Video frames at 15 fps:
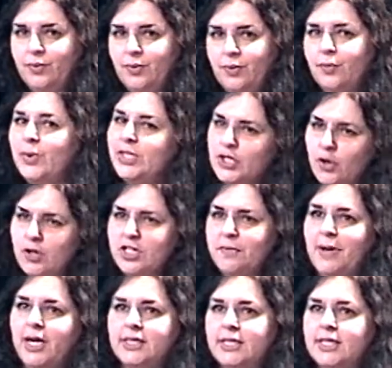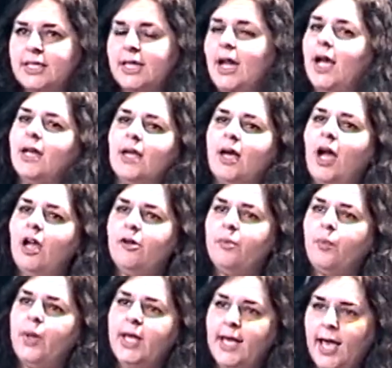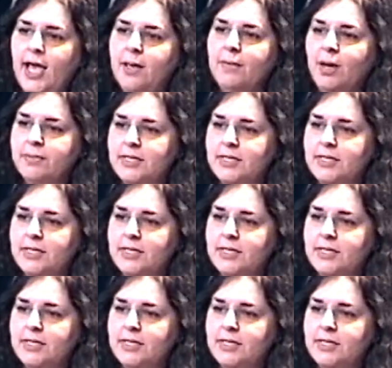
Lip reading: we talked about it, and we came